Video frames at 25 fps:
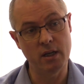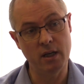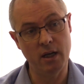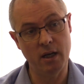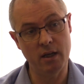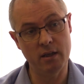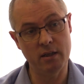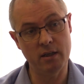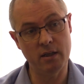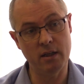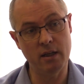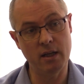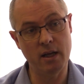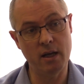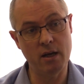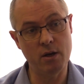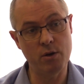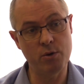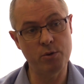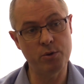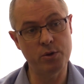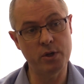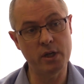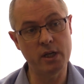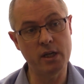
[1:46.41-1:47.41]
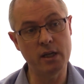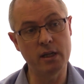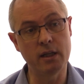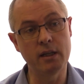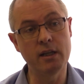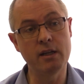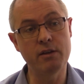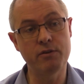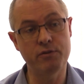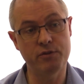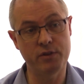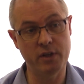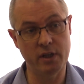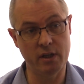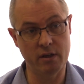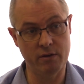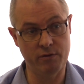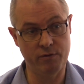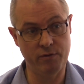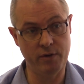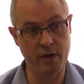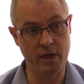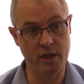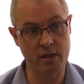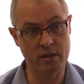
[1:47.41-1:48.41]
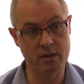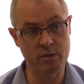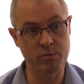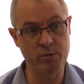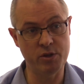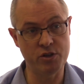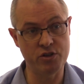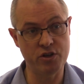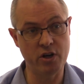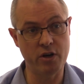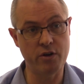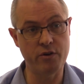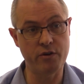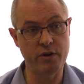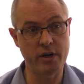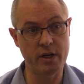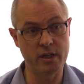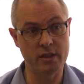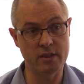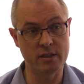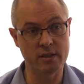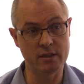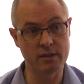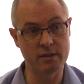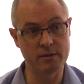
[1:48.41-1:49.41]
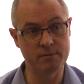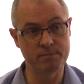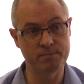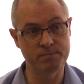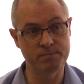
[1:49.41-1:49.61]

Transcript: and allow the lifting effect to be generated.